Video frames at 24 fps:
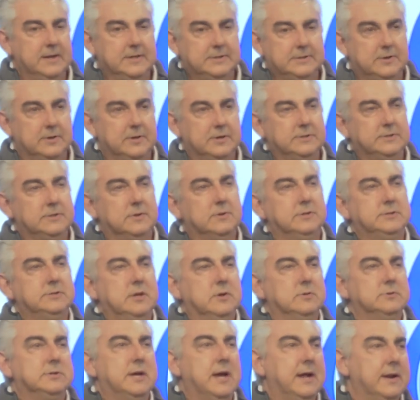So, so it's
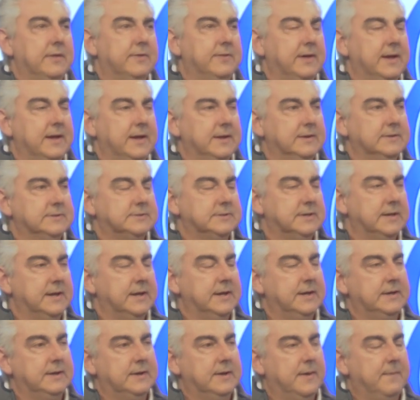those kind of things,
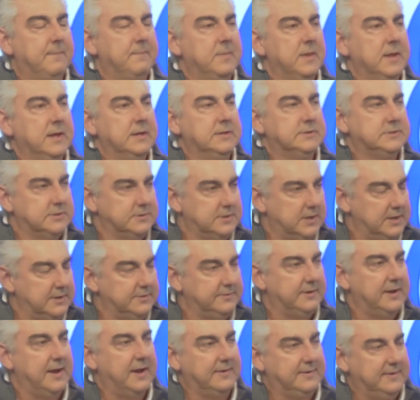and um, so
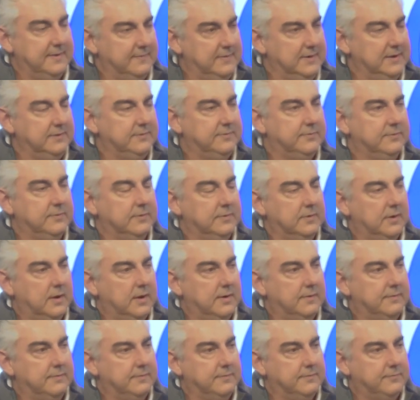there's activities
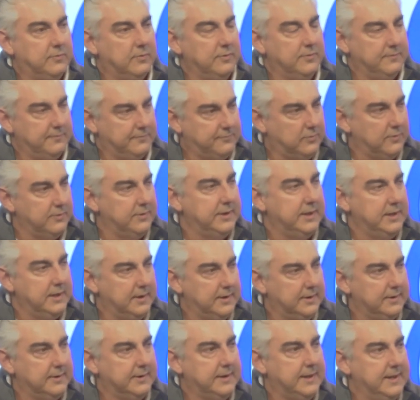uh, for the, for the
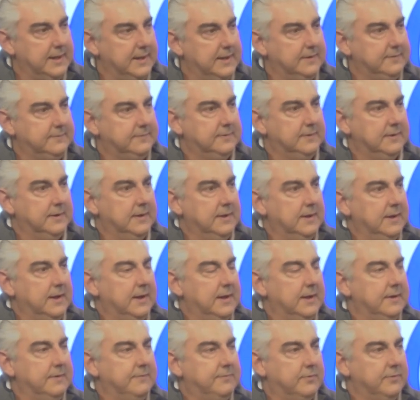younger kids
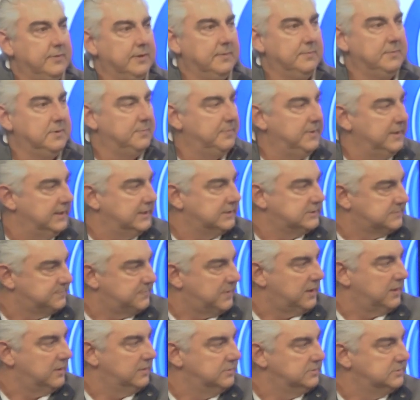and for them to be
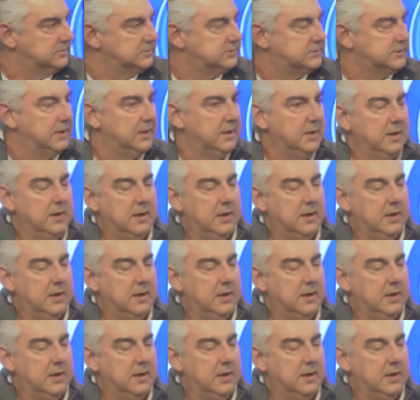exposed.